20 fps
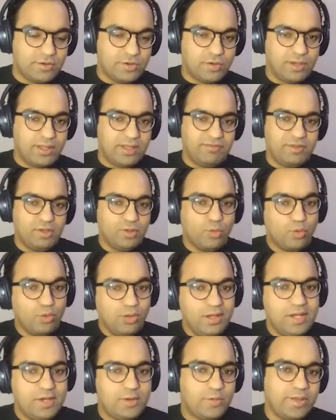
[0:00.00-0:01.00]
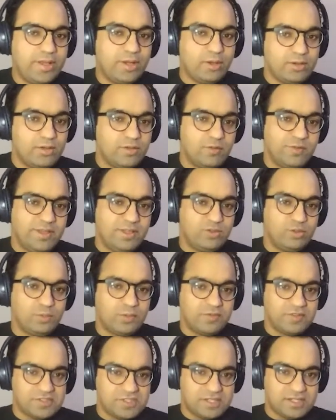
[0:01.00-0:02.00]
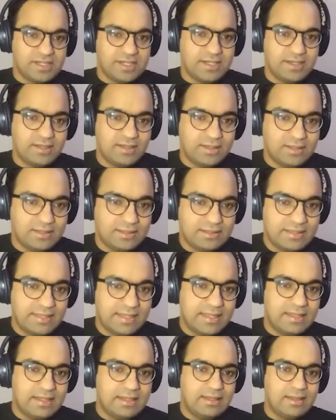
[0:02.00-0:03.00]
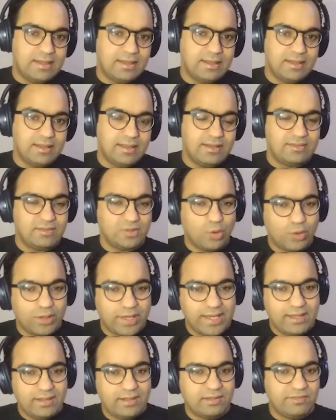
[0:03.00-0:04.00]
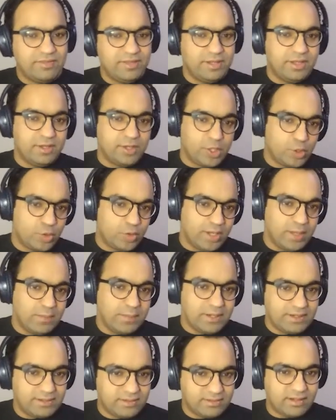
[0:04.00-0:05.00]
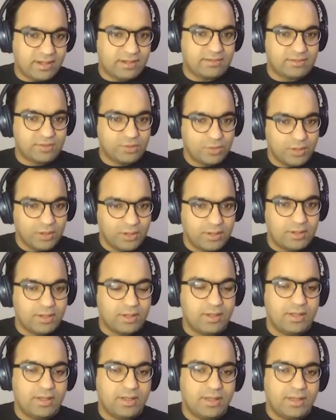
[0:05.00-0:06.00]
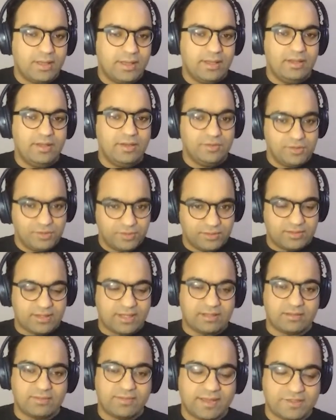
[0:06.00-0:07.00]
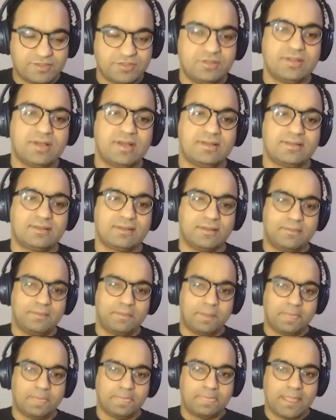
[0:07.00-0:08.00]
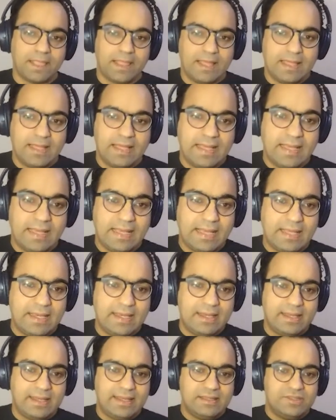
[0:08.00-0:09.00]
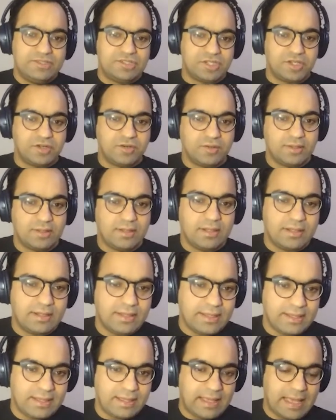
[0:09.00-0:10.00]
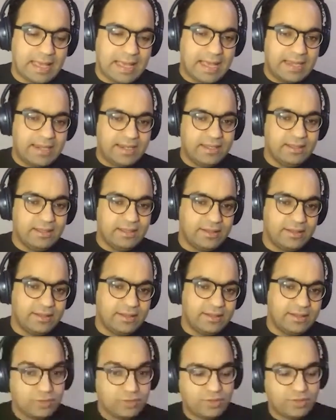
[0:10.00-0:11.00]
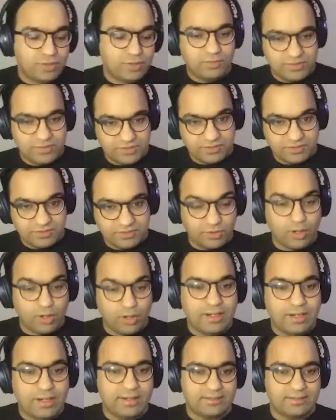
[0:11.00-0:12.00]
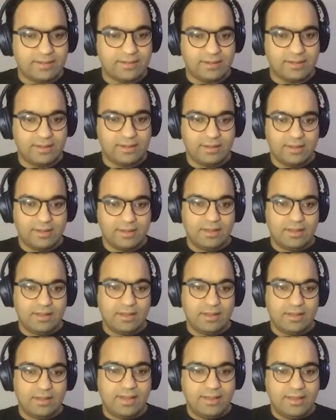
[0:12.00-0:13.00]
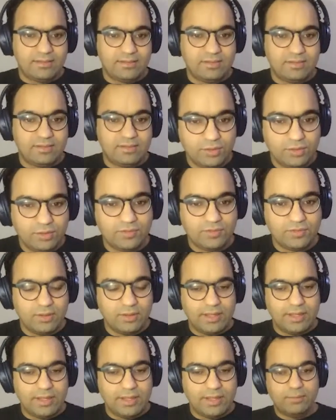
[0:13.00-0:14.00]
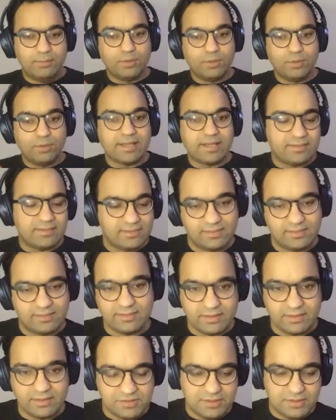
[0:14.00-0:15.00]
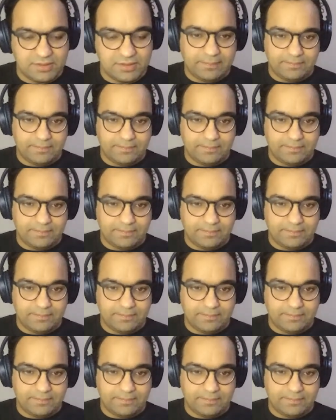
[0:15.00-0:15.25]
if you only train on your weak supervision data, then it's okay in the video Q&A, but it starts to hurt in your user satisfaction task. And in general, like adding ground truth, which is a strong data set, it's useful in both the cases essentially.